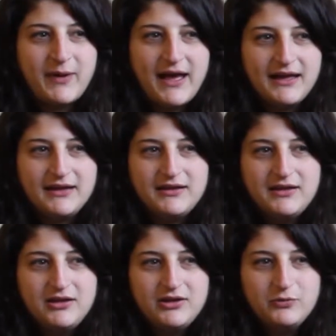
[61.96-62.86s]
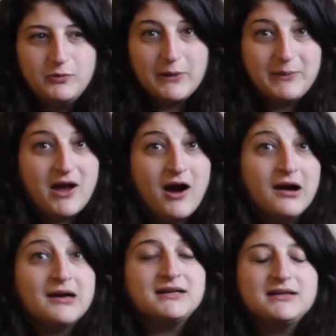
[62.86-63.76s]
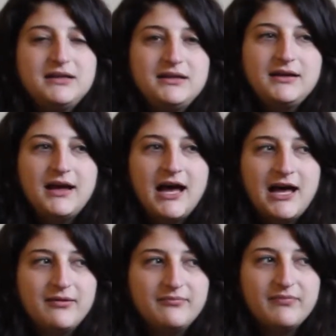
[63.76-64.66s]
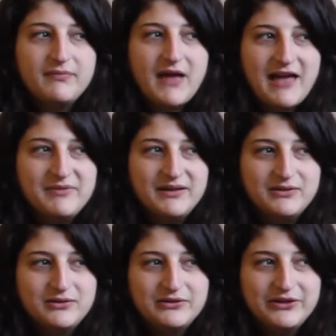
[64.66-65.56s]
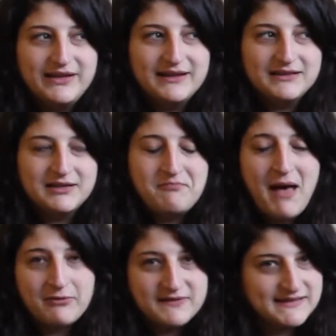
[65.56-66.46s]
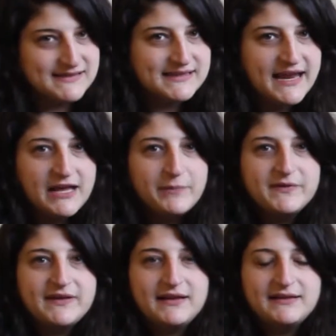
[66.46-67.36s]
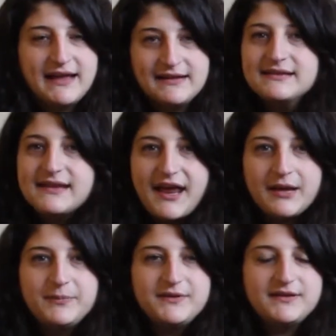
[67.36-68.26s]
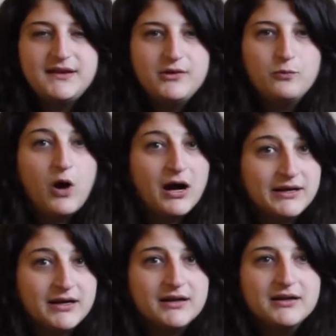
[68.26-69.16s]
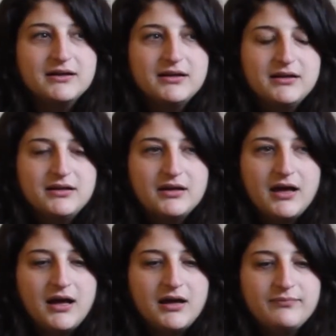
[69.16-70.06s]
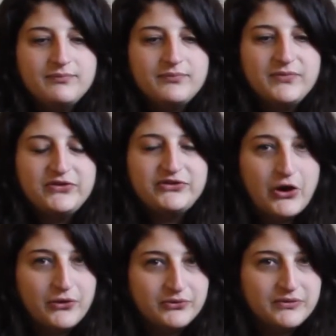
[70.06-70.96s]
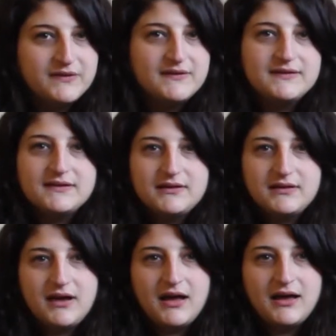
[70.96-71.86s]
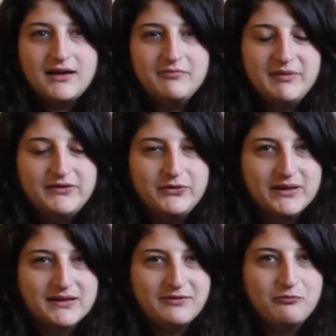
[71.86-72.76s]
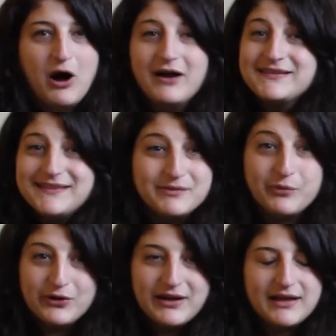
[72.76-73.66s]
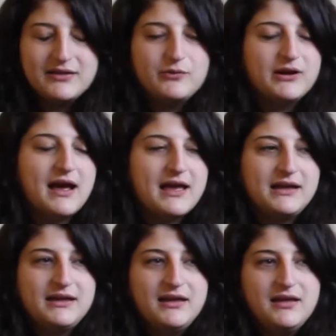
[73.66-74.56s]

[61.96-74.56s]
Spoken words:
by where we are. I've been looking at a lot of mountainscapes and landscapes, water, stones. I've been doing a lot of walks in the morning where I